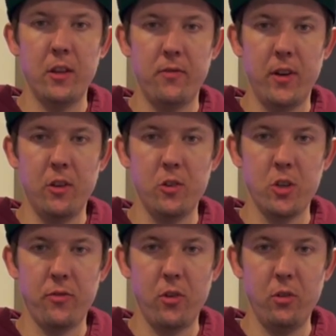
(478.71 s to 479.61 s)
this video
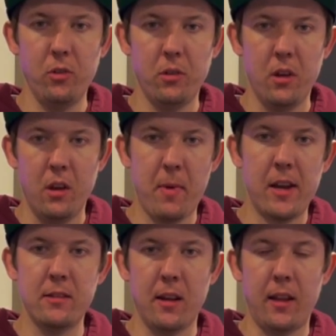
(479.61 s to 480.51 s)
useful,
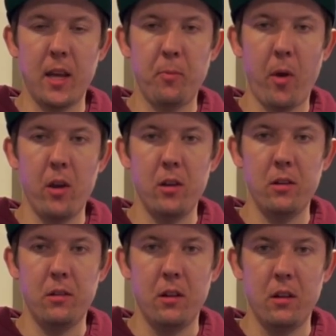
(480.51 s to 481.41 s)
smash that like button,